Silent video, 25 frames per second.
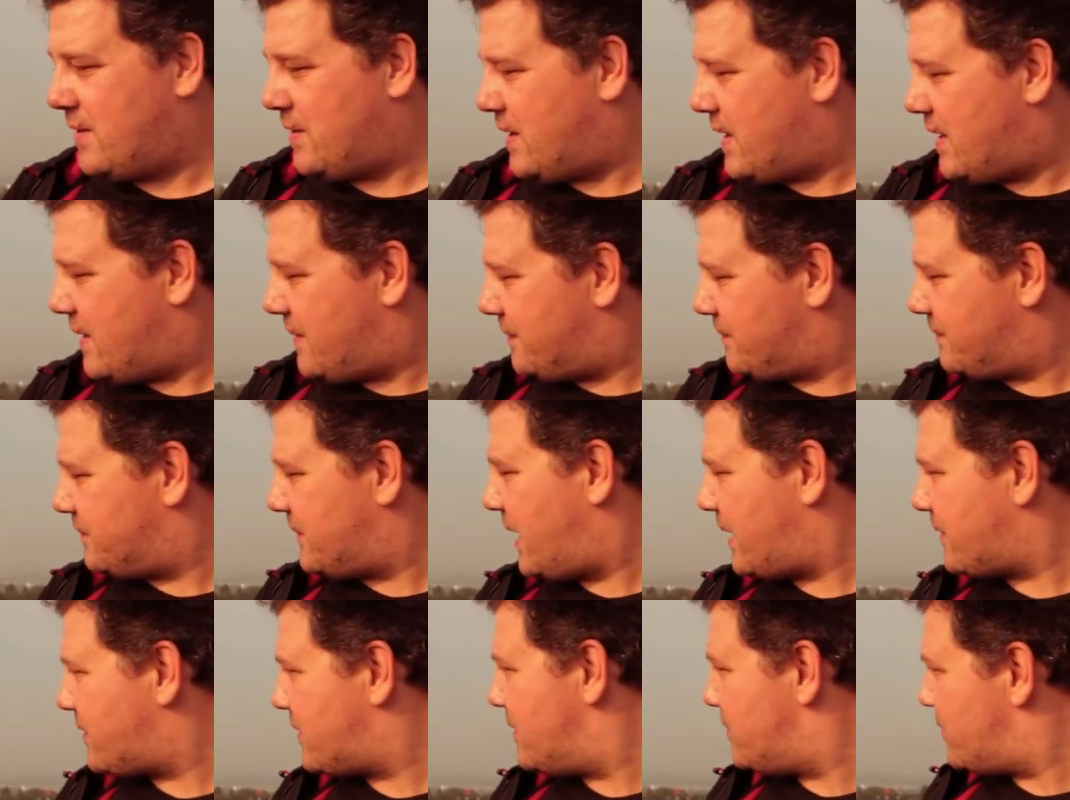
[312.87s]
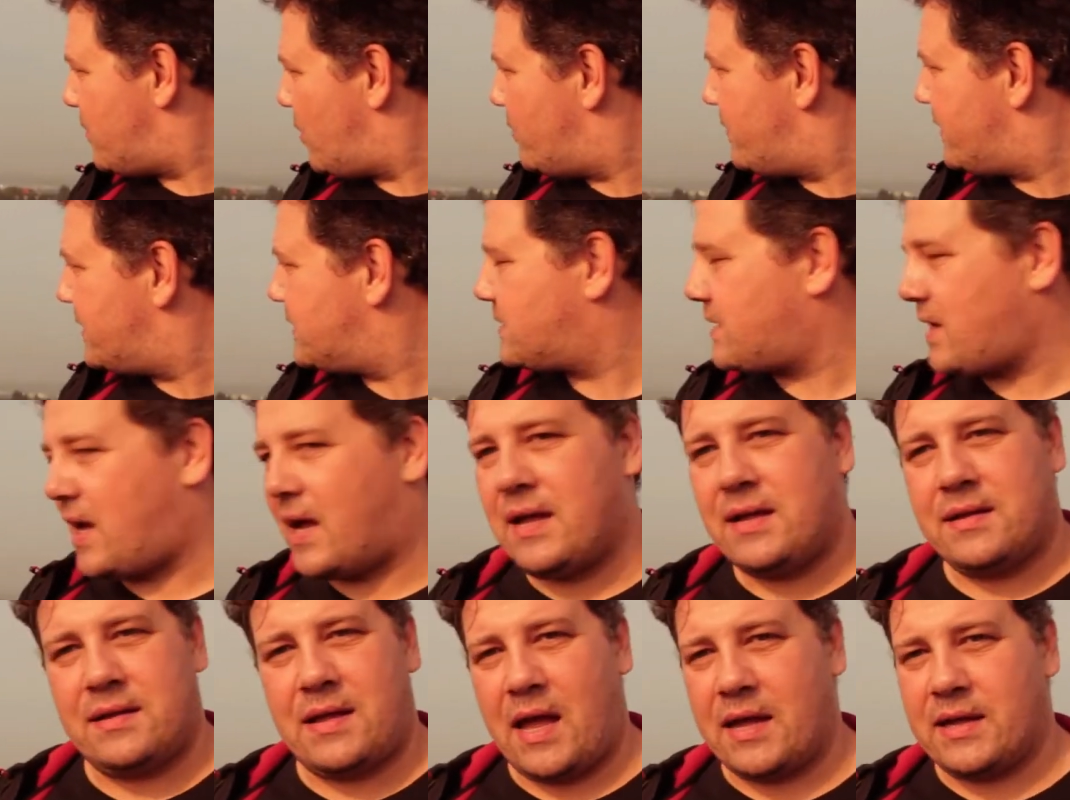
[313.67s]
Um, at the moment,
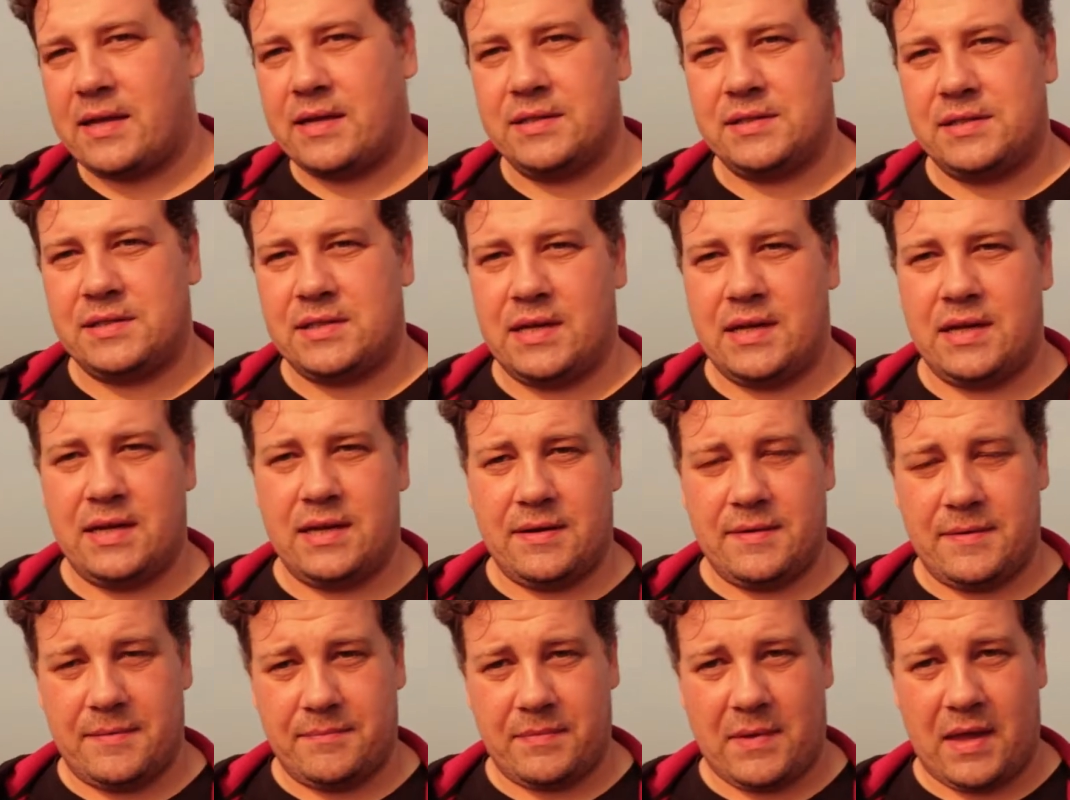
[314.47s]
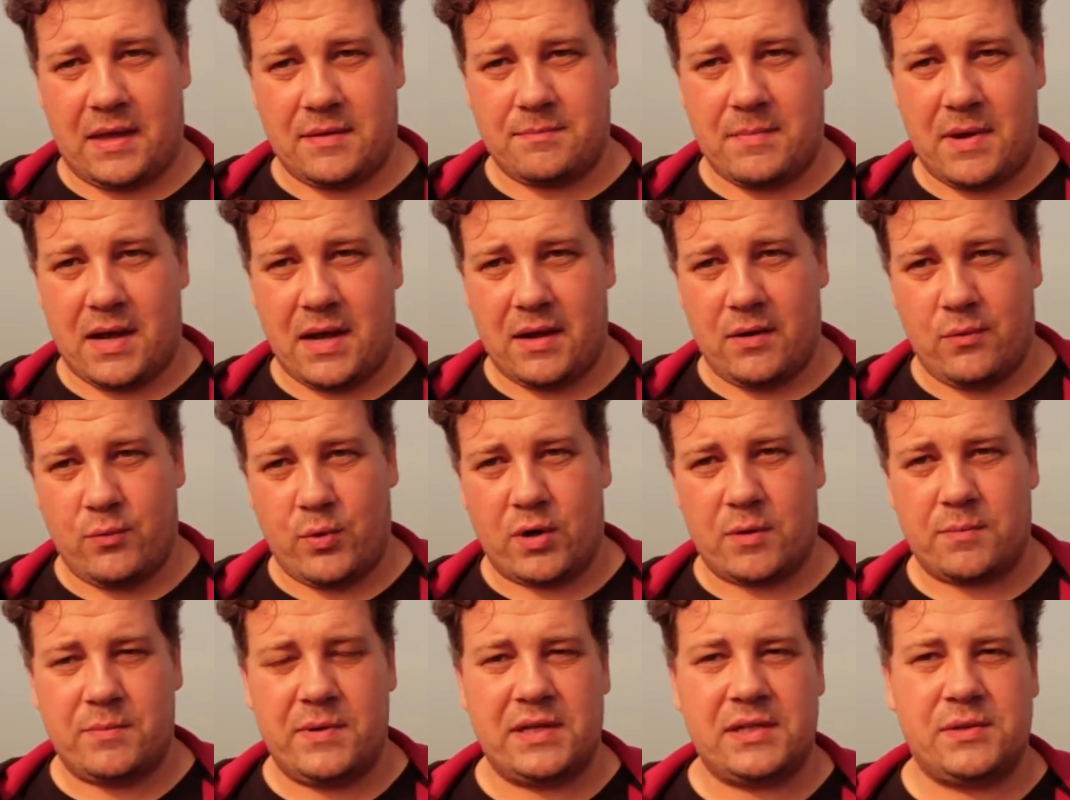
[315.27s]
I, I, can say at my
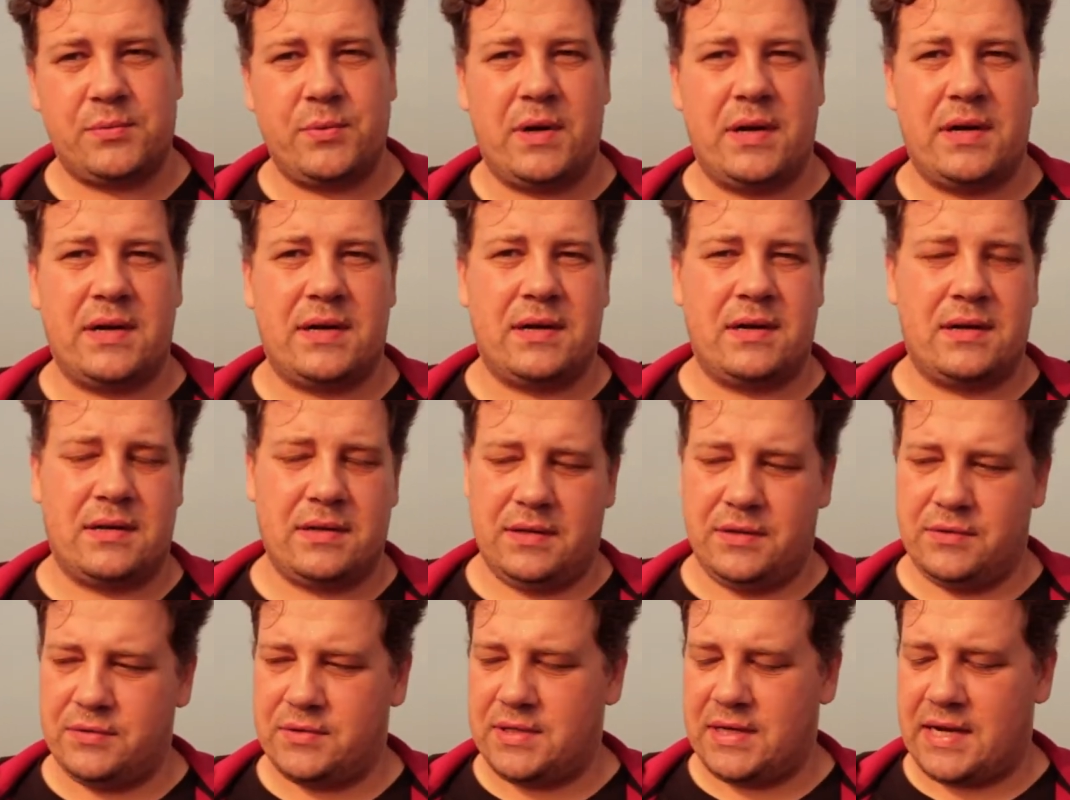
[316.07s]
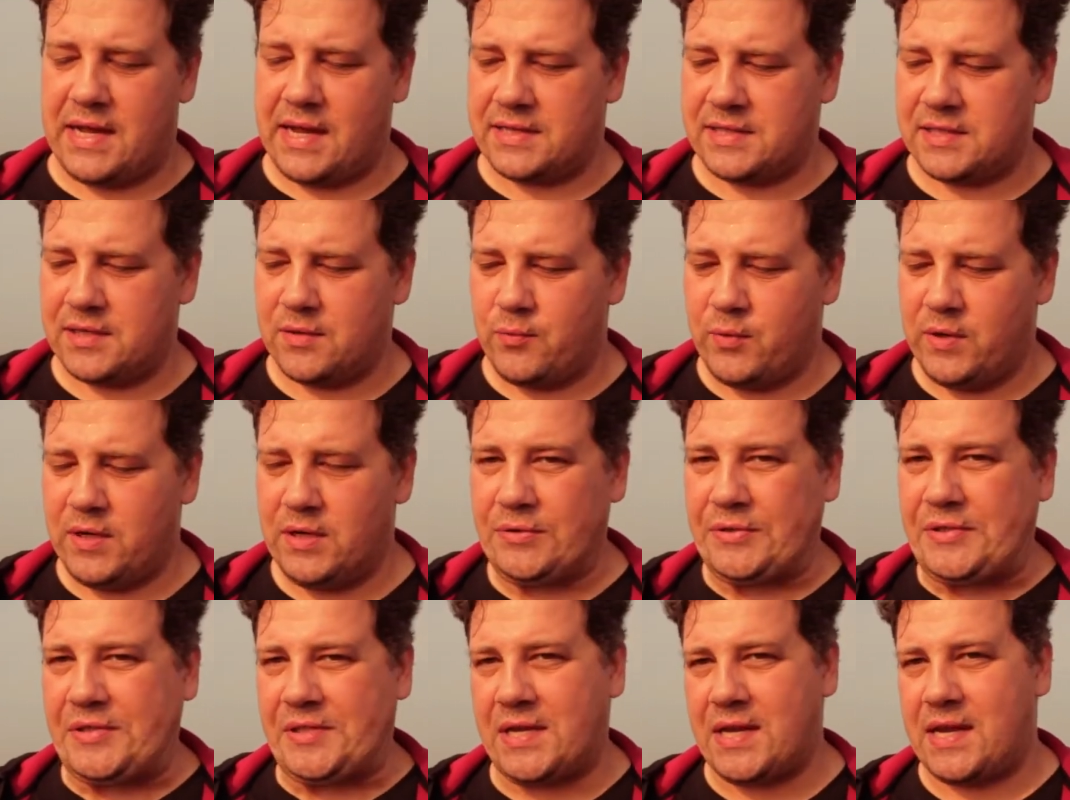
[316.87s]
workplace we're uh, utilizing
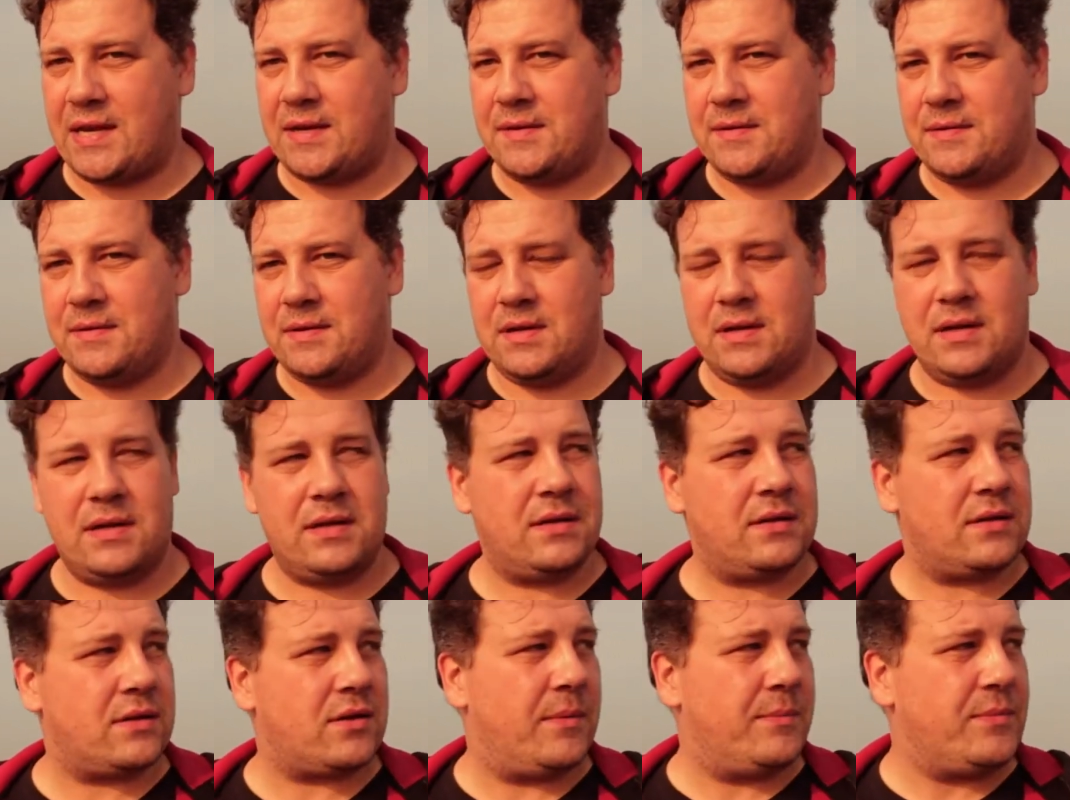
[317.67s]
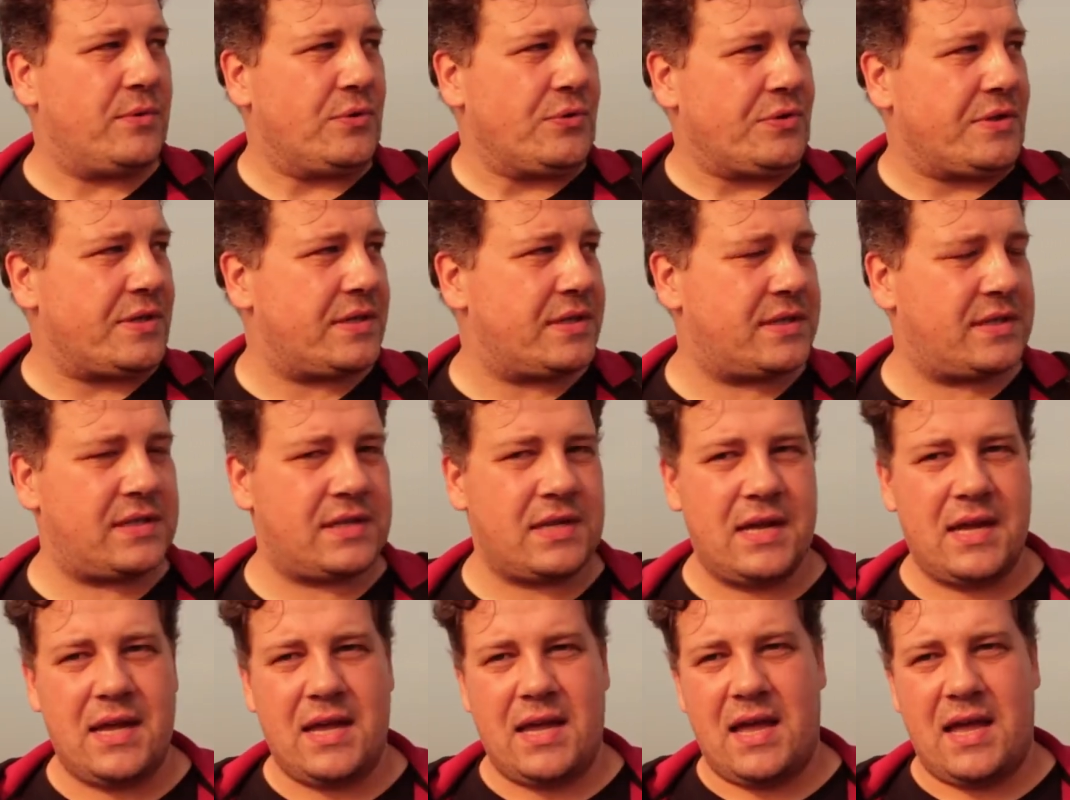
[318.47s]
Windows 10 uh, computers,